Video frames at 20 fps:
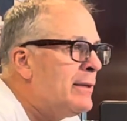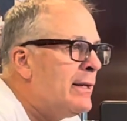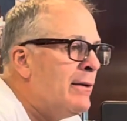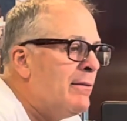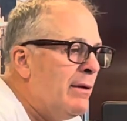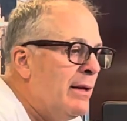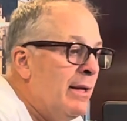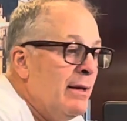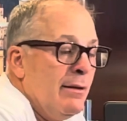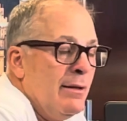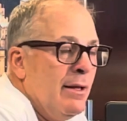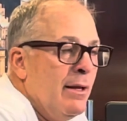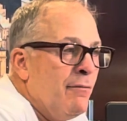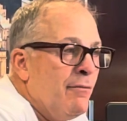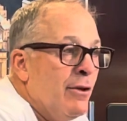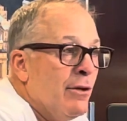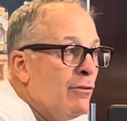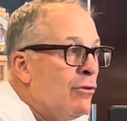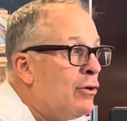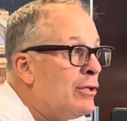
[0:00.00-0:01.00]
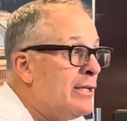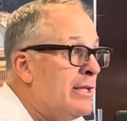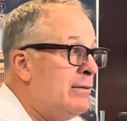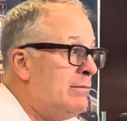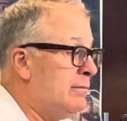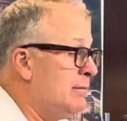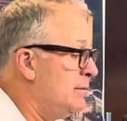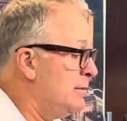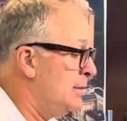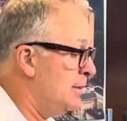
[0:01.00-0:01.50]
If you looked at
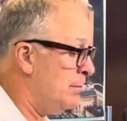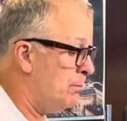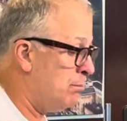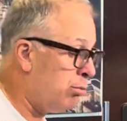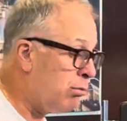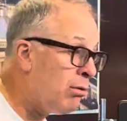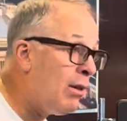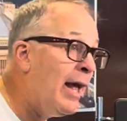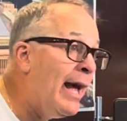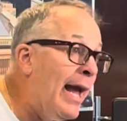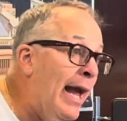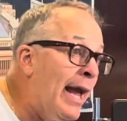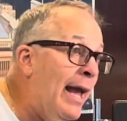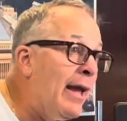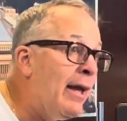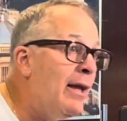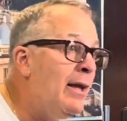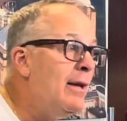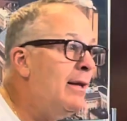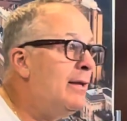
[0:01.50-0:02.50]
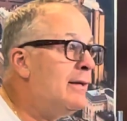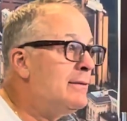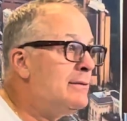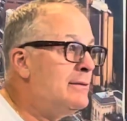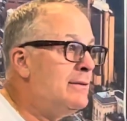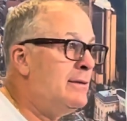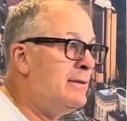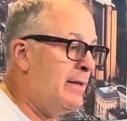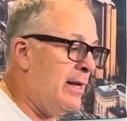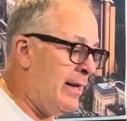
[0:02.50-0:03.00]
the play
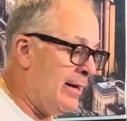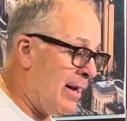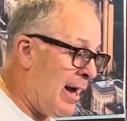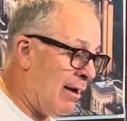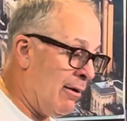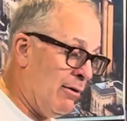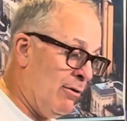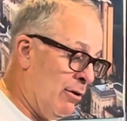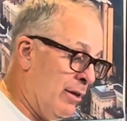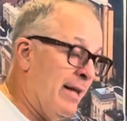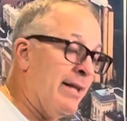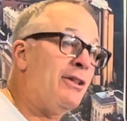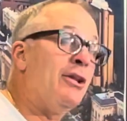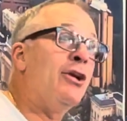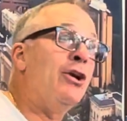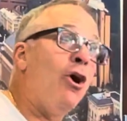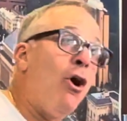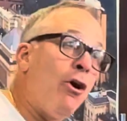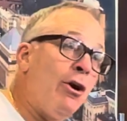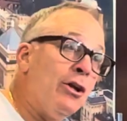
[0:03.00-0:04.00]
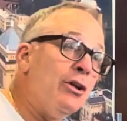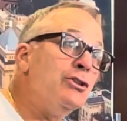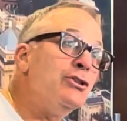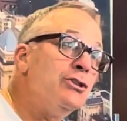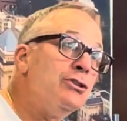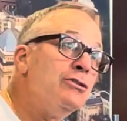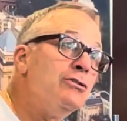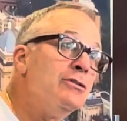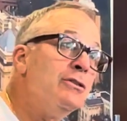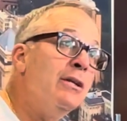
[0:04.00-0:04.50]
and not look at the
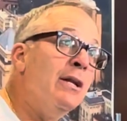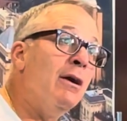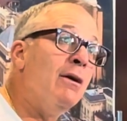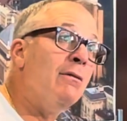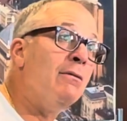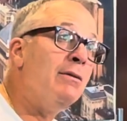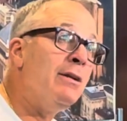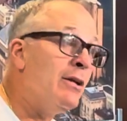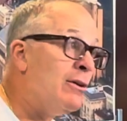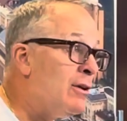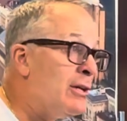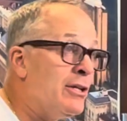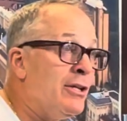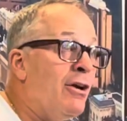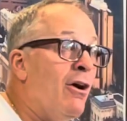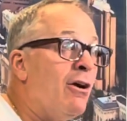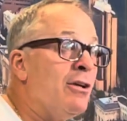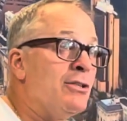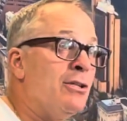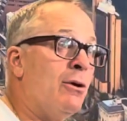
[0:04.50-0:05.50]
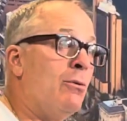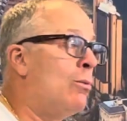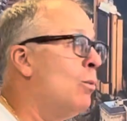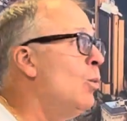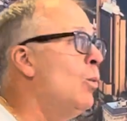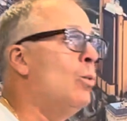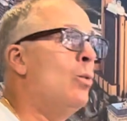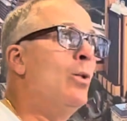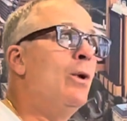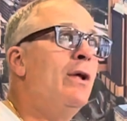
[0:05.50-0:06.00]
yardage, you know, you look at the yardage, you're like,
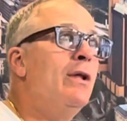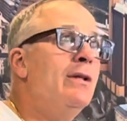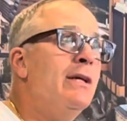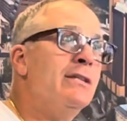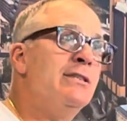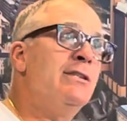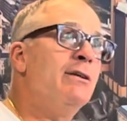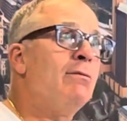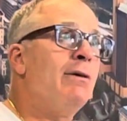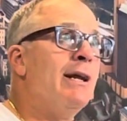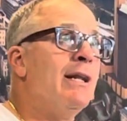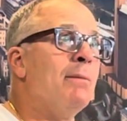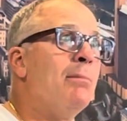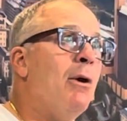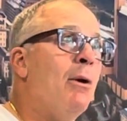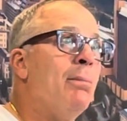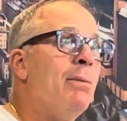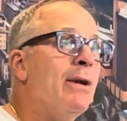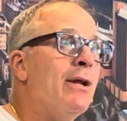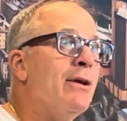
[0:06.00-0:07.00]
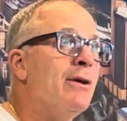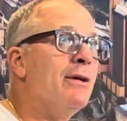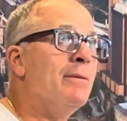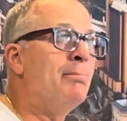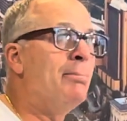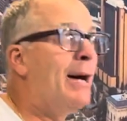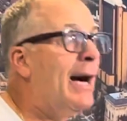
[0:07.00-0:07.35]
ooh, they still ran the ball pretty good.